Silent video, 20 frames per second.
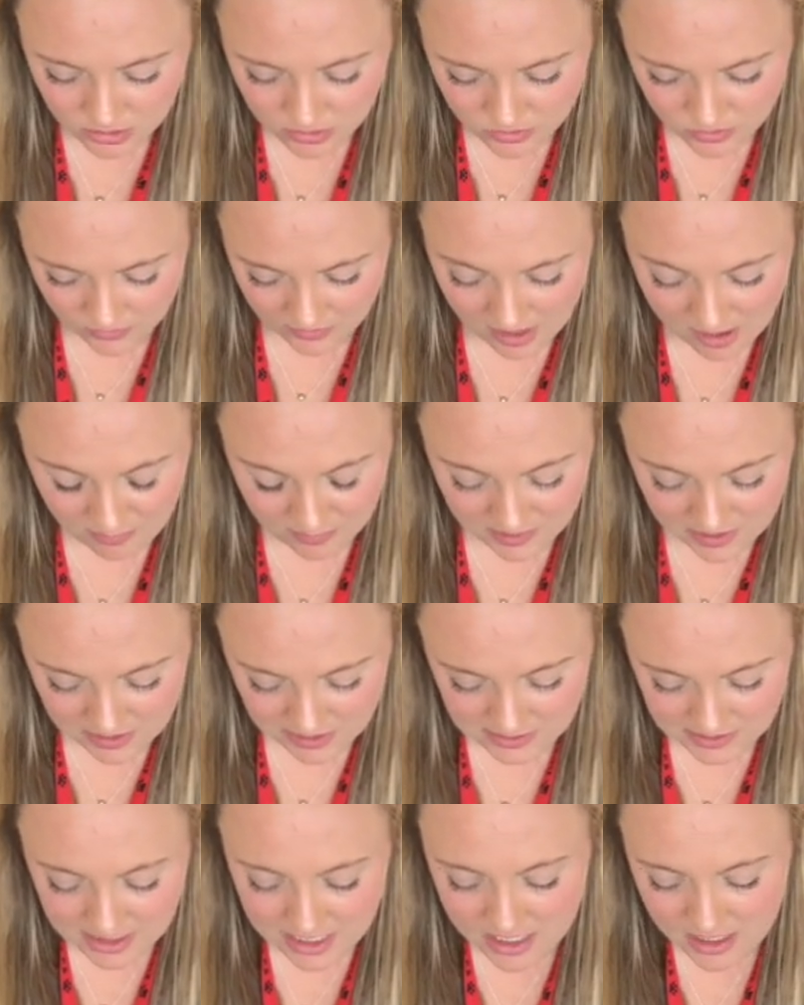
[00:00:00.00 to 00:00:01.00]
So that
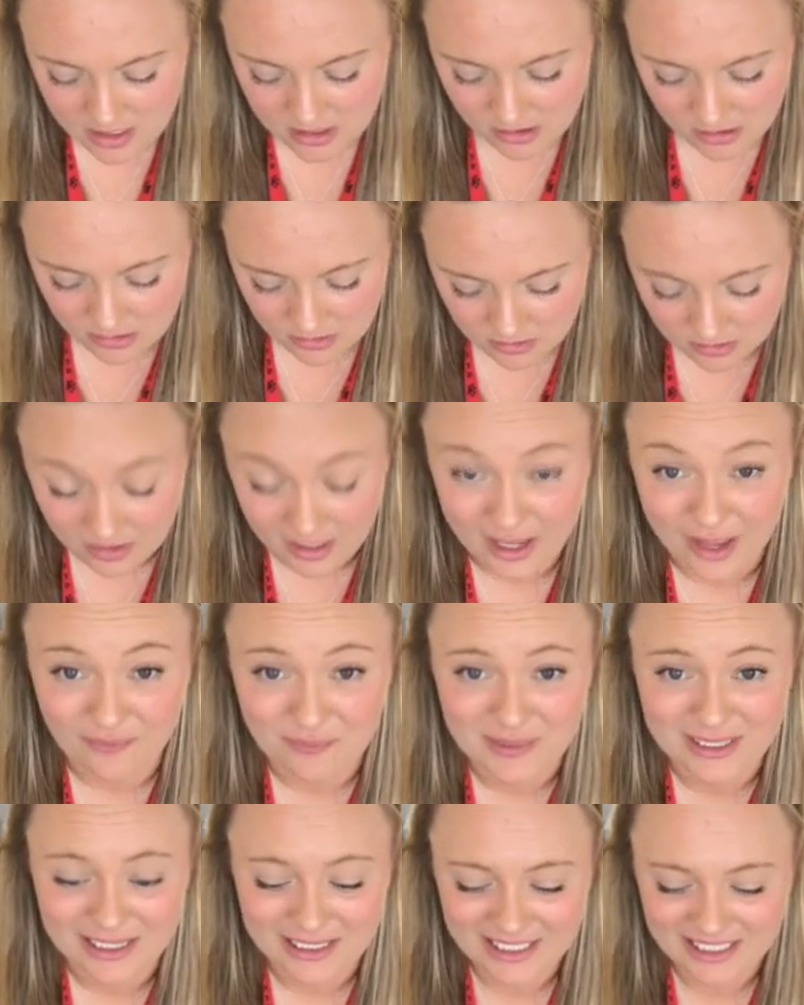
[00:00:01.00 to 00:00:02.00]
being said, I have
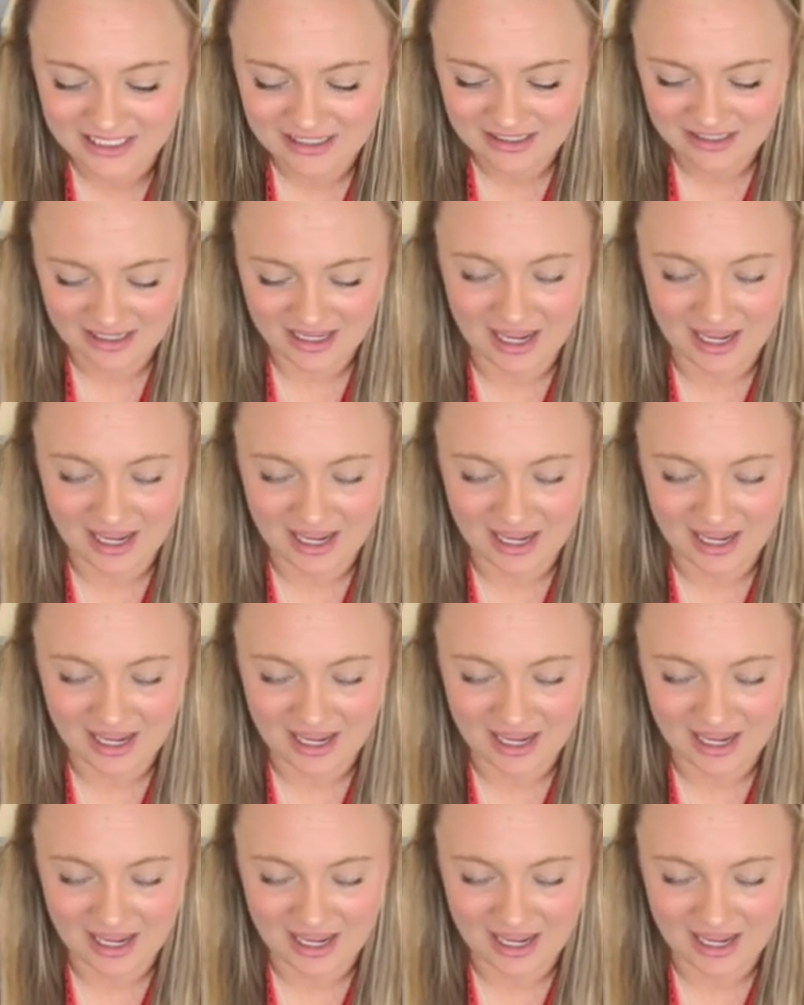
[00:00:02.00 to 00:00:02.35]
my lid,